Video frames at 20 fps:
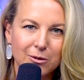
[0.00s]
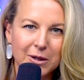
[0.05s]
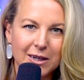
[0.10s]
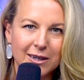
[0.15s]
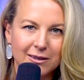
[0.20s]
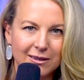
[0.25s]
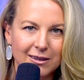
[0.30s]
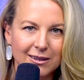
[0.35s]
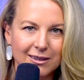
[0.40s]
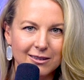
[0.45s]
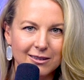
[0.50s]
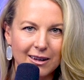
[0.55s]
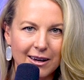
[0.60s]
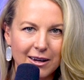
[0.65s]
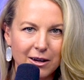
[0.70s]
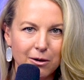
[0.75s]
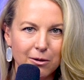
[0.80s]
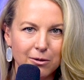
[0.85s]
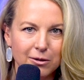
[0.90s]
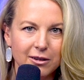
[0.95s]
because it's
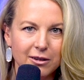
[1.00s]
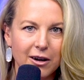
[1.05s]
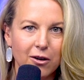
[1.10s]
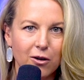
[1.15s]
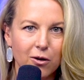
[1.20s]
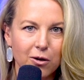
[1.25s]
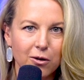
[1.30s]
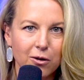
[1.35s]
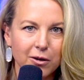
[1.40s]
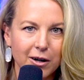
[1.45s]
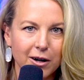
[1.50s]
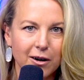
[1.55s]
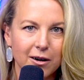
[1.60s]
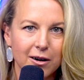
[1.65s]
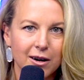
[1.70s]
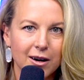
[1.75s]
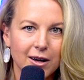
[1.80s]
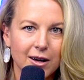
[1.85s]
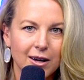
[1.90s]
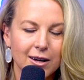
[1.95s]
like you were saying
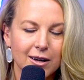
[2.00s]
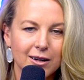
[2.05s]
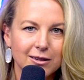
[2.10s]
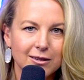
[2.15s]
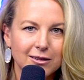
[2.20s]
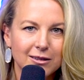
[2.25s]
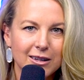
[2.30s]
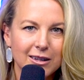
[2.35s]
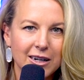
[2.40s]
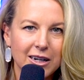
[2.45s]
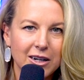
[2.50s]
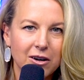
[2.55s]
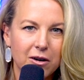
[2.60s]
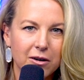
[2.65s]
earlier, sitting